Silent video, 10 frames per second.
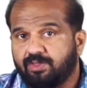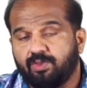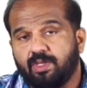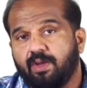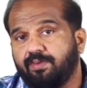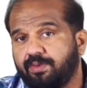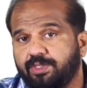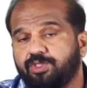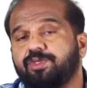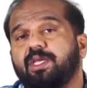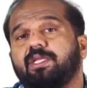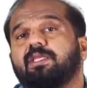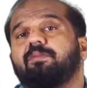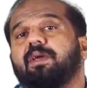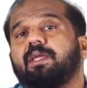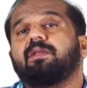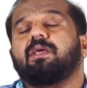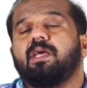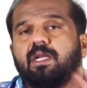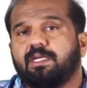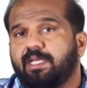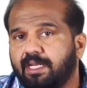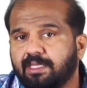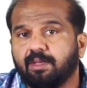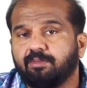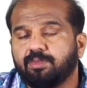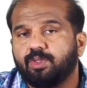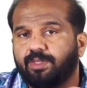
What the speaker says: So you have to educate them and tell them to